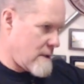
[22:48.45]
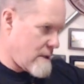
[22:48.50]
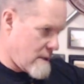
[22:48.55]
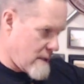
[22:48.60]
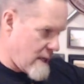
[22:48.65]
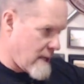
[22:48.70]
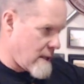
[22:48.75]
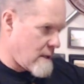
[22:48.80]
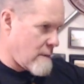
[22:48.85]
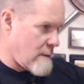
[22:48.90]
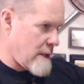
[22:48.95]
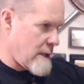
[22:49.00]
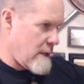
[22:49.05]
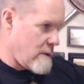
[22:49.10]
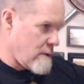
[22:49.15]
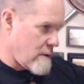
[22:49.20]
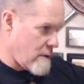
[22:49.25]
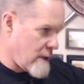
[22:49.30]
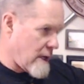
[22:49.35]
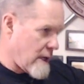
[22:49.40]
Take the money.
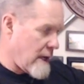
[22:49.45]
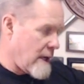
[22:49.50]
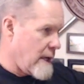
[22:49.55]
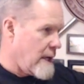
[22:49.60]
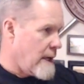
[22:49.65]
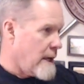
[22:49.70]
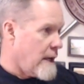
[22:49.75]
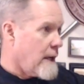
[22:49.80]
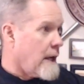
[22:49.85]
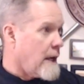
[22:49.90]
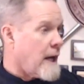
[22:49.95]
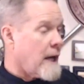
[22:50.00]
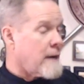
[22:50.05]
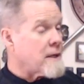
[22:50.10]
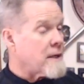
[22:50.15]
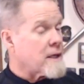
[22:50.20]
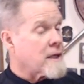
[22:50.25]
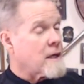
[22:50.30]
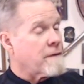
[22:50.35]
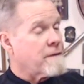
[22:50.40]
You're okay. I
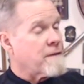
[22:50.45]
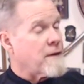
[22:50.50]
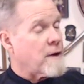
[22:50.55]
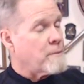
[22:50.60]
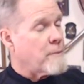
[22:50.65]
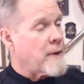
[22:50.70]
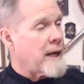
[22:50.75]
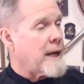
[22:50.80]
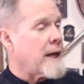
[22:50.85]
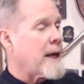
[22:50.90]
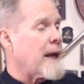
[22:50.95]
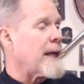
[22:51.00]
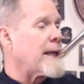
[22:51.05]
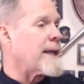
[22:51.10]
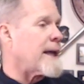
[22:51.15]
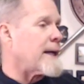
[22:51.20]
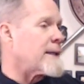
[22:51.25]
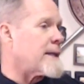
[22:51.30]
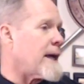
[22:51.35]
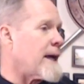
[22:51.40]
mean, the kid felt bad, and I
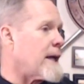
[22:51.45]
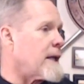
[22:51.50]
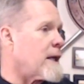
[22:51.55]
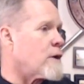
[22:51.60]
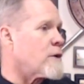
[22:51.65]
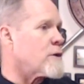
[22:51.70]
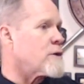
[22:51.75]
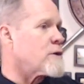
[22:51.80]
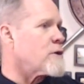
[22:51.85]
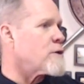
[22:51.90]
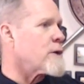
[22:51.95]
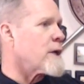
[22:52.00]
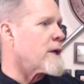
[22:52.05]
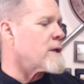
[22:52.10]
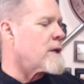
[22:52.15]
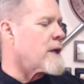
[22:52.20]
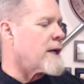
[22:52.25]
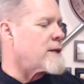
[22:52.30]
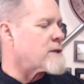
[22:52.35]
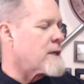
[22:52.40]
get that. You know, they're
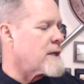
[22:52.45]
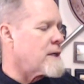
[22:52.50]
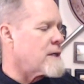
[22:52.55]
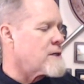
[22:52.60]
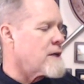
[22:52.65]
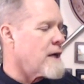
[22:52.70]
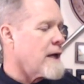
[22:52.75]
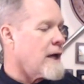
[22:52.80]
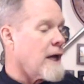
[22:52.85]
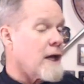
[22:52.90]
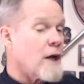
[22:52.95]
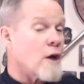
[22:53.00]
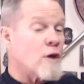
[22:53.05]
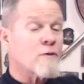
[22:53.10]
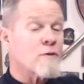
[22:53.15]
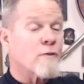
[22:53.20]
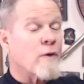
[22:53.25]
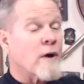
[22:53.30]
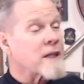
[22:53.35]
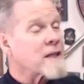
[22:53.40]
not nice kids. You know,
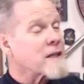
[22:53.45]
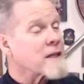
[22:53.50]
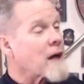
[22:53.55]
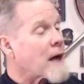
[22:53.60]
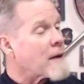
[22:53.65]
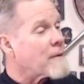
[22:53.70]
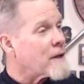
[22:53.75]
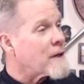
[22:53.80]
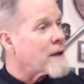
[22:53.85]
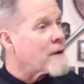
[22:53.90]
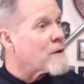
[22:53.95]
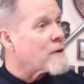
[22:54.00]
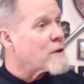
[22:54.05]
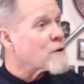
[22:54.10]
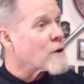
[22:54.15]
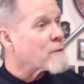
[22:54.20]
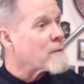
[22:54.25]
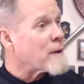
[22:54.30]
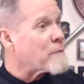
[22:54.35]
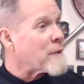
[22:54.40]
it's a funny time.
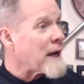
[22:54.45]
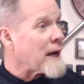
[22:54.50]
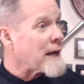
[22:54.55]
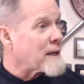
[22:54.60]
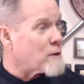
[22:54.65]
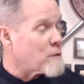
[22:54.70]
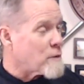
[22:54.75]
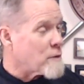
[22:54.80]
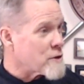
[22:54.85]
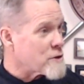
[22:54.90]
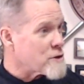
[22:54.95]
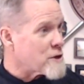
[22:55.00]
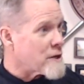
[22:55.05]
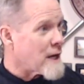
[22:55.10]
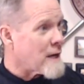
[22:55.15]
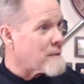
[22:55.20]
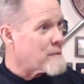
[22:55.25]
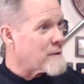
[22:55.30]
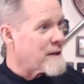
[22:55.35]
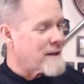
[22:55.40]
Talk about packing and weird shit
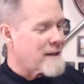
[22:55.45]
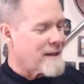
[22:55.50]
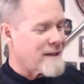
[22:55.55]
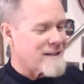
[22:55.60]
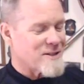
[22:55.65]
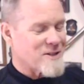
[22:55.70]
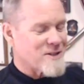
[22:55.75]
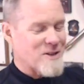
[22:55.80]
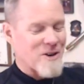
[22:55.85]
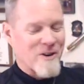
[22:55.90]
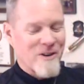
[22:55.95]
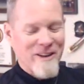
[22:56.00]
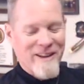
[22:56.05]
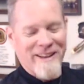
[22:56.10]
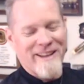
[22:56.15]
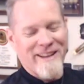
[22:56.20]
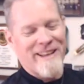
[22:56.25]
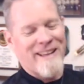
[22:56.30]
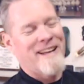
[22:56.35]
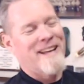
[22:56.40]
happening. So,
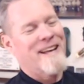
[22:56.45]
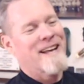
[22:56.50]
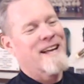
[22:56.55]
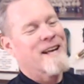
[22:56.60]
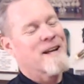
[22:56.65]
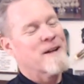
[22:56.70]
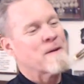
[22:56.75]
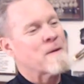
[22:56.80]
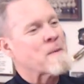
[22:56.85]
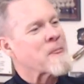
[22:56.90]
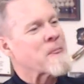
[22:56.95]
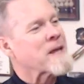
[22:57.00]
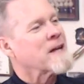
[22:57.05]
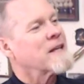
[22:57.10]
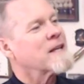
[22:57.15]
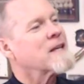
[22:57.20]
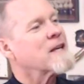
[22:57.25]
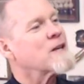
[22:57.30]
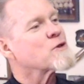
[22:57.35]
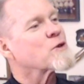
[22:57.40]

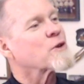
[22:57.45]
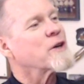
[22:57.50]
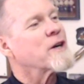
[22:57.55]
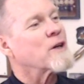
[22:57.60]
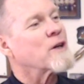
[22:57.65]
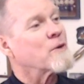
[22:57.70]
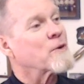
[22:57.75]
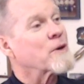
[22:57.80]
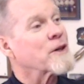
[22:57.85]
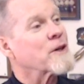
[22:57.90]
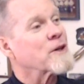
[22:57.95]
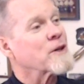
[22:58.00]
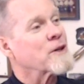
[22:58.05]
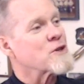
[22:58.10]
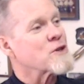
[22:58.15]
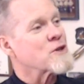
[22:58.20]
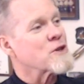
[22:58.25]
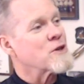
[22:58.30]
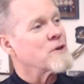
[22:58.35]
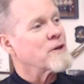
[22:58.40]
kids are little. We're here at
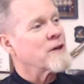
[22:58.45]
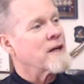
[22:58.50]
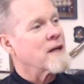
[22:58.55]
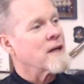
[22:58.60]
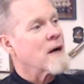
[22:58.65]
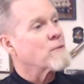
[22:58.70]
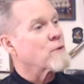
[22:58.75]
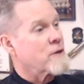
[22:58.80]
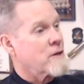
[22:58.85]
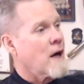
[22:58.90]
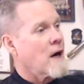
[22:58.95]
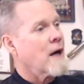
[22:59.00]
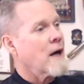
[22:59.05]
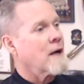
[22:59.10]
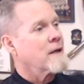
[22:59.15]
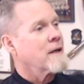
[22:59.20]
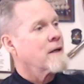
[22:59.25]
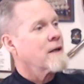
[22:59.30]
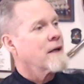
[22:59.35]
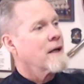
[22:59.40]
Lejeune, and I'm
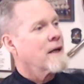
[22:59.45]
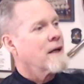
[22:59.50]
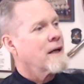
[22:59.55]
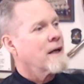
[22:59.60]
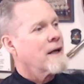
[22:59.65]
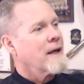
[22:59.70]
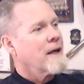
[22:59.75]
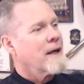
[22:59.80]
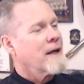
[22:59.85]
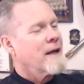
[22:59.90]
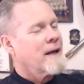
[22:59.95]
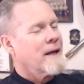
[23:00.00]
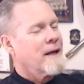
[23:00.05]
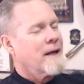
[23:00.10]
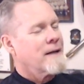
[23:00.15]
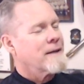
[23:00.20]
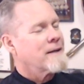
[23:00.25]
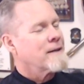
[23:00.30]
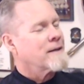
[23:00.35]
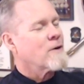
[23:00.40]
retiring.
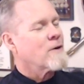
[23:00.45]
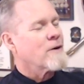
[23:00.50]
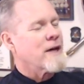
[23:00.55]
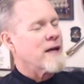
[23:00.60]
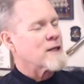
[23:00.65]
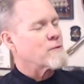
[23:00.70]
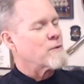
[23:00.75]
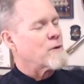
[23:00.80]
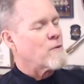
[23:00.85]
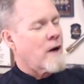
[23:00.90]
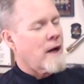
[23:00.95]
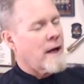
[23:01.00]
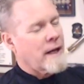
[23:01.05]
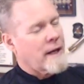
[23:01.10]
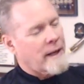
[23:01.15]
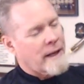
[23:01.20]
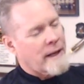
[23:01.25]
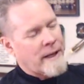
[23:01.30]
Don't ask me why.